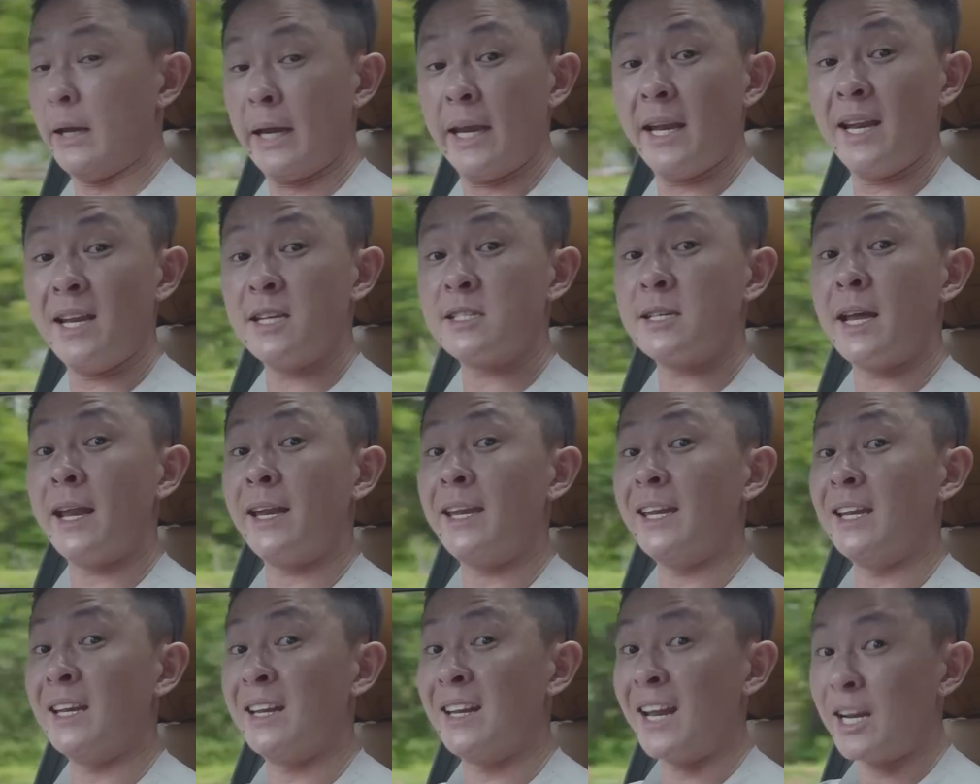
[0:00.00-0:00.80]
It is an
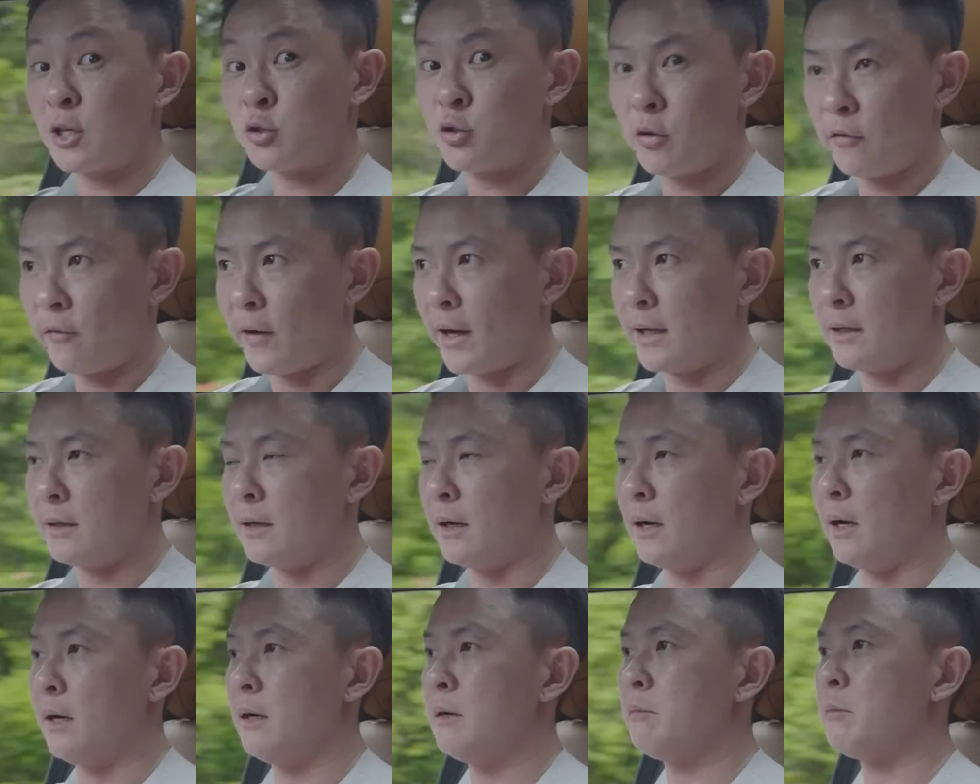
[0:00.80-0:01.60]
electrified
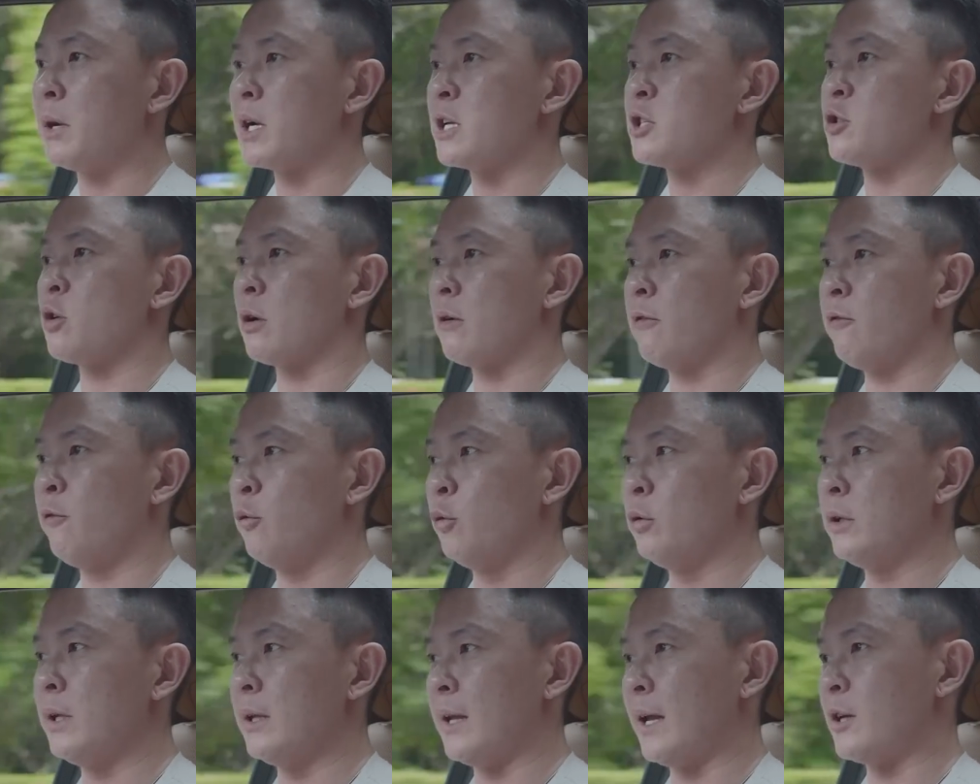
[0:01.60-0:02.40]
car, but it's not a
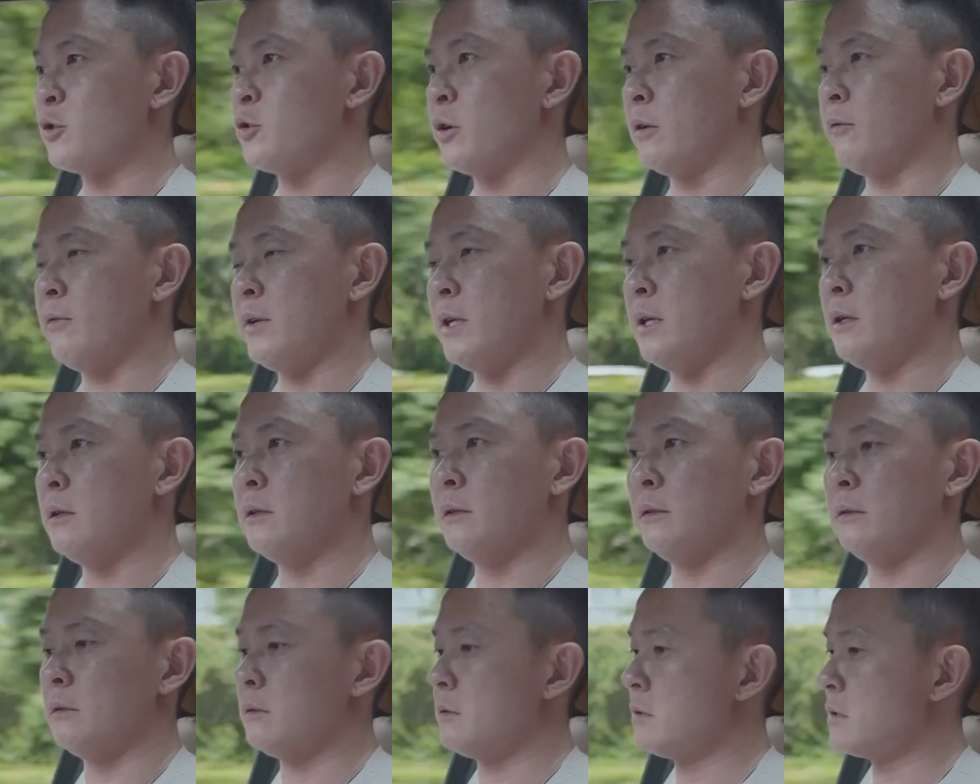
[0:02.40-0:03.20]
full electric
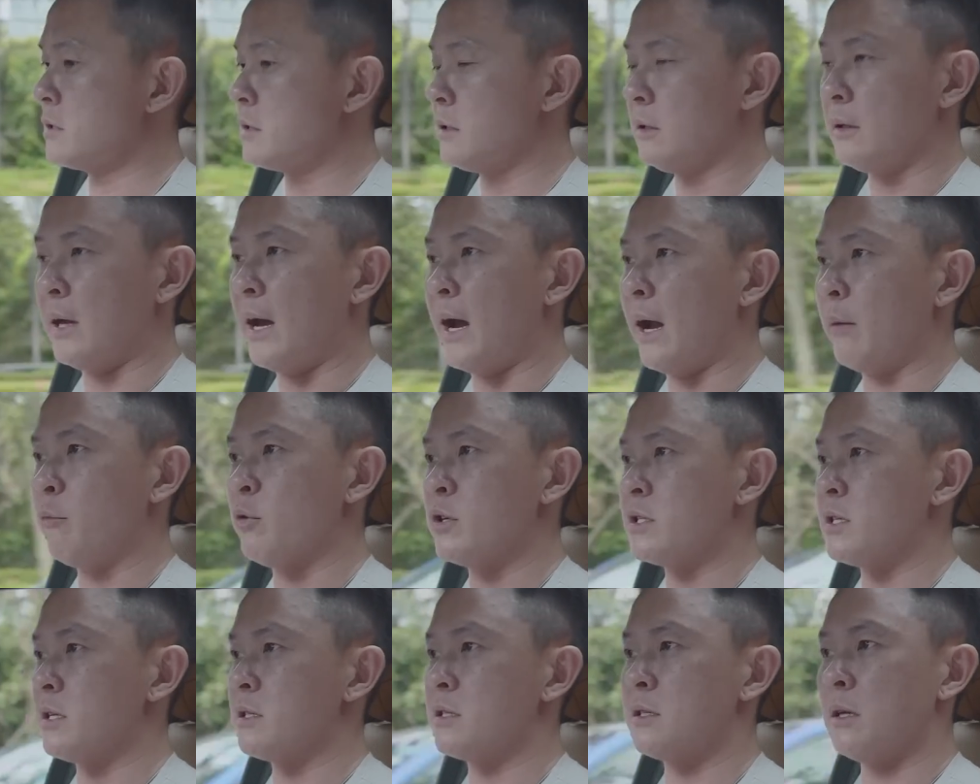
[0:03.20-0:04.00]
vehicle. Still a
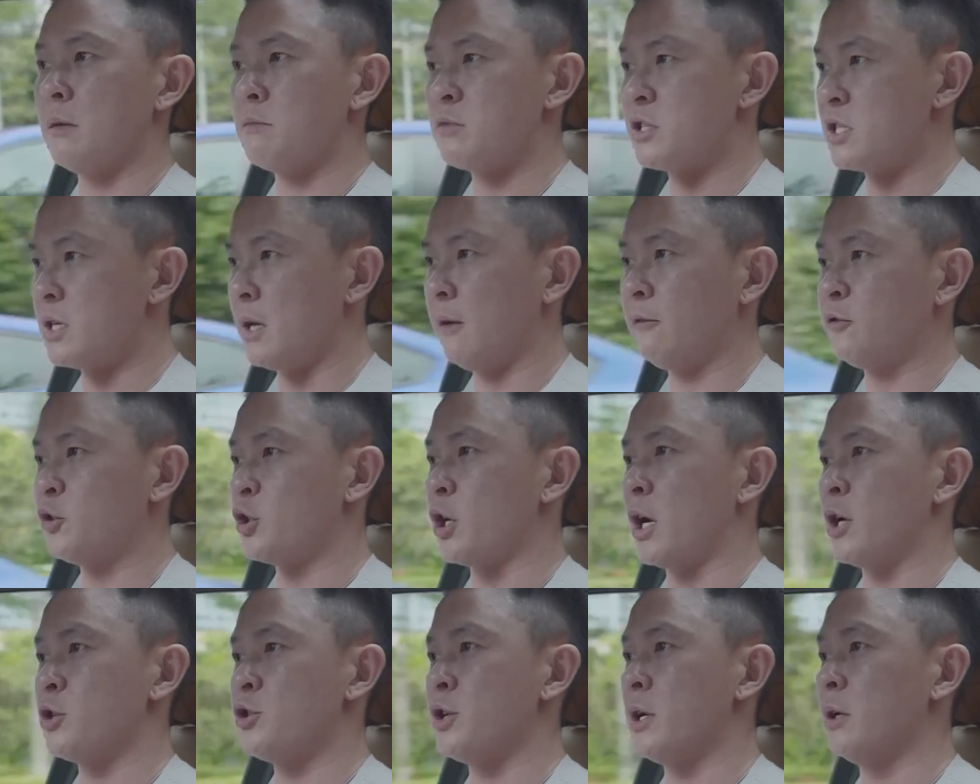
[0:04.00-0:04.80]
hybrid system,
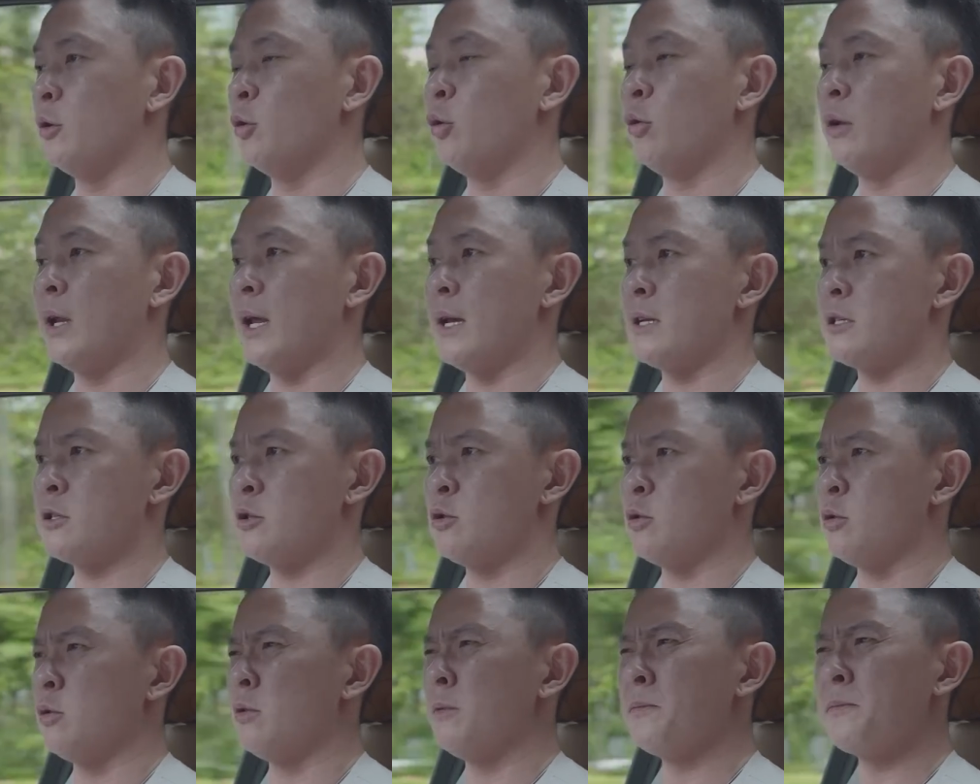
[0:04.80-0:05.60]
self-charging no less.
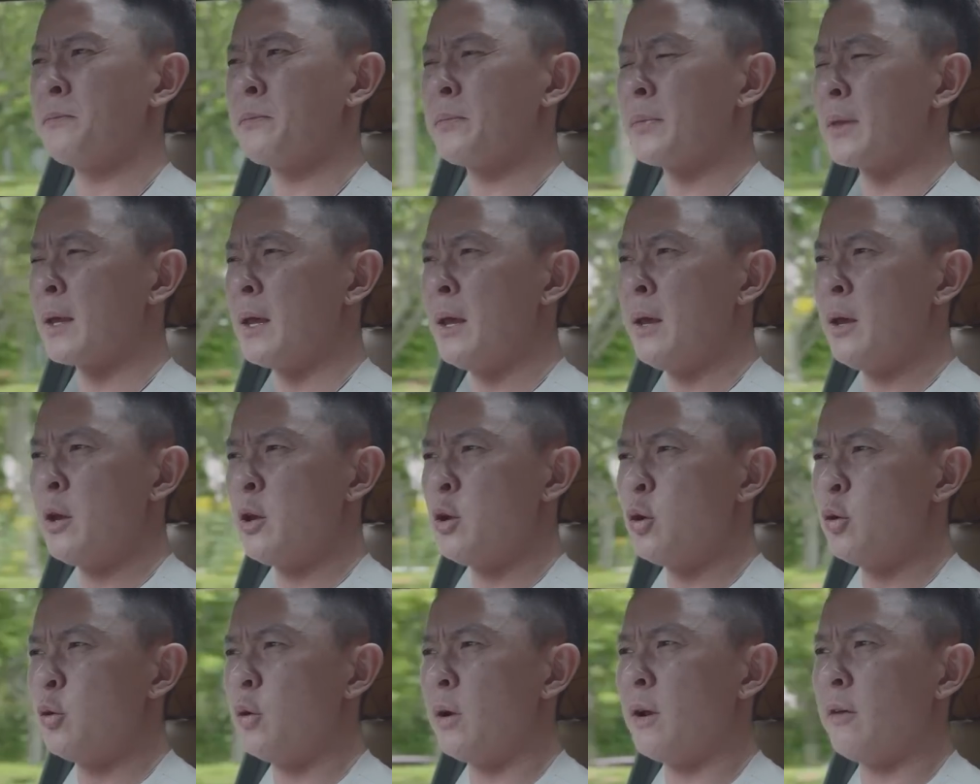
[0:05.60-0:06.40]
So
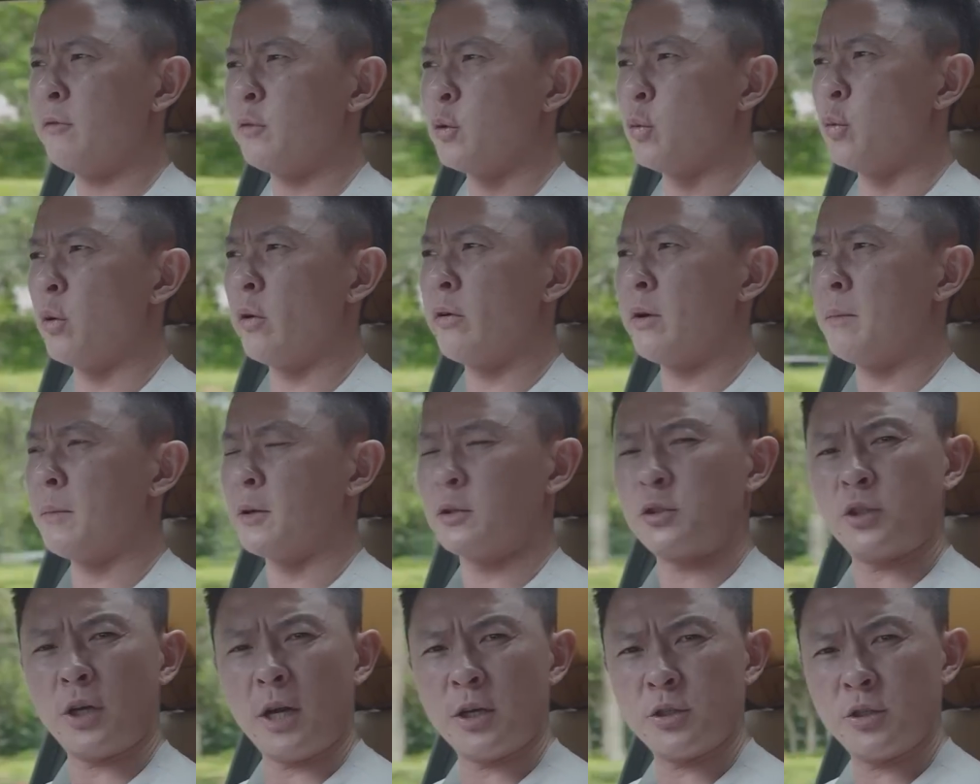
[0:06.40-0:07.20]
you don't have to worry
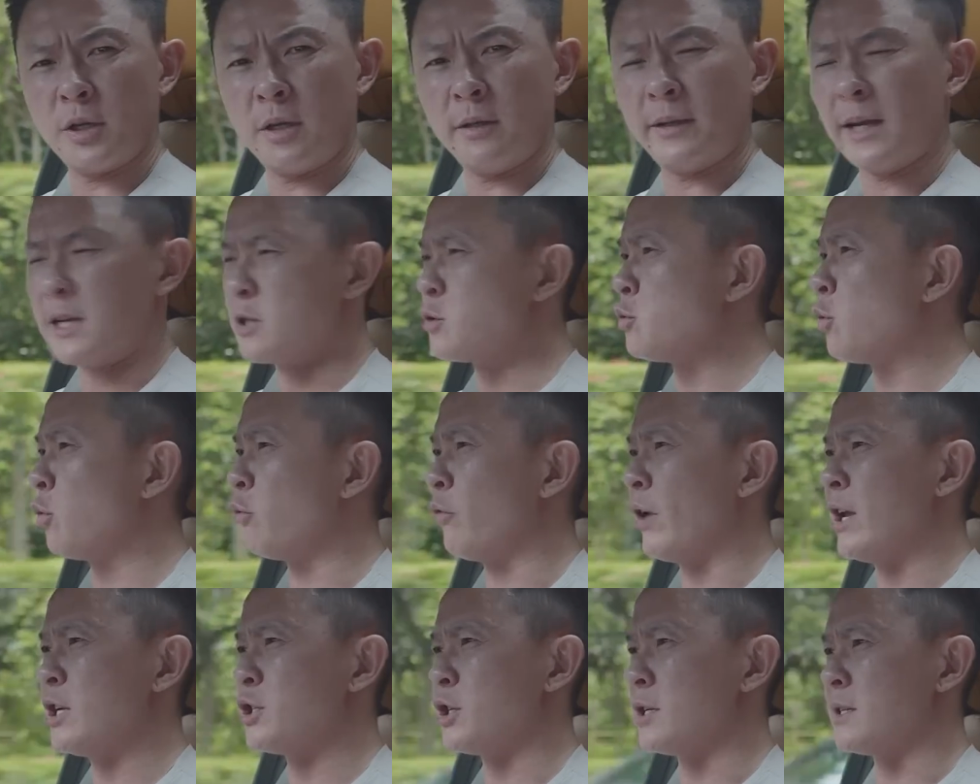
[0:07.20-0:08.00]
about charging. There's no
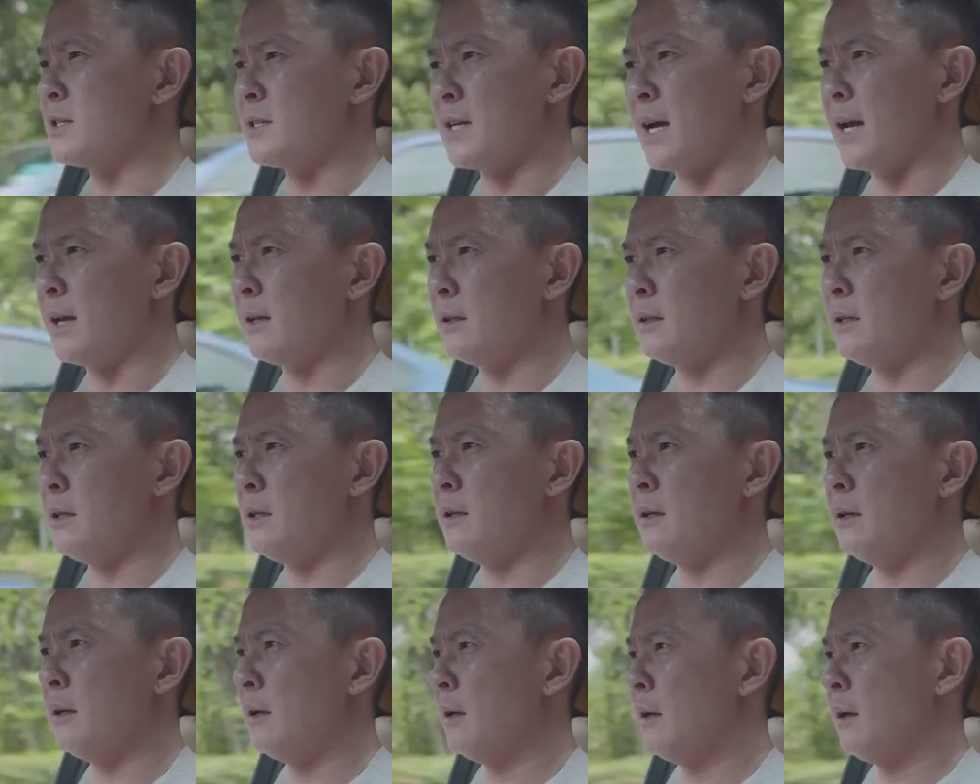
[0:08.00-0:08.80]
range
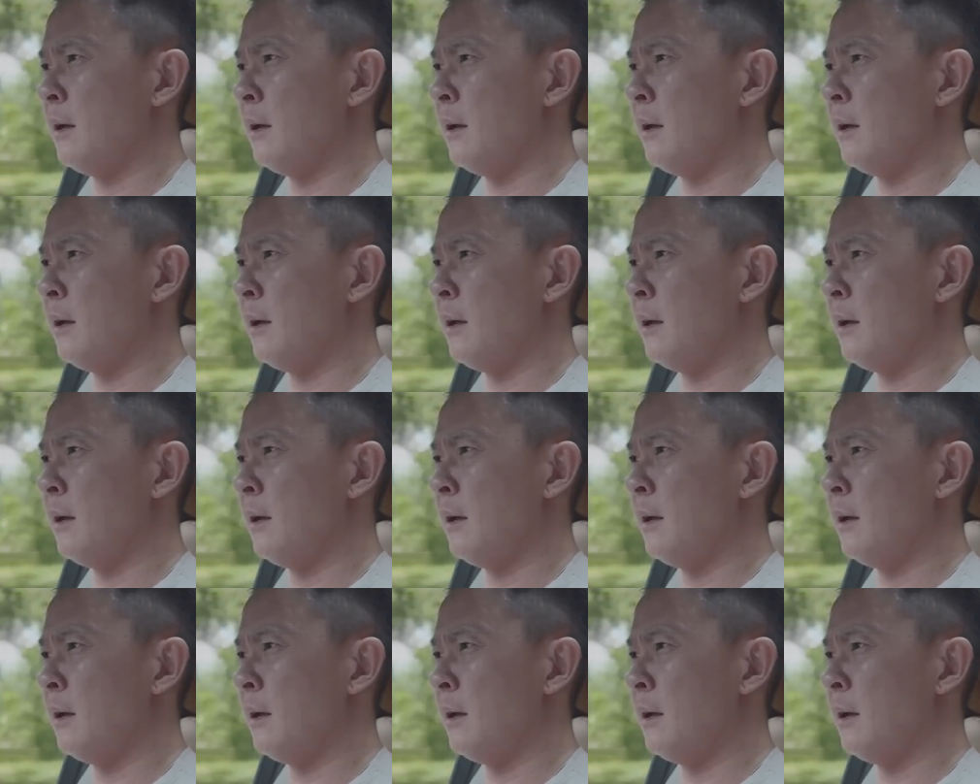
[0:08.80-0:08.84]
anxiety.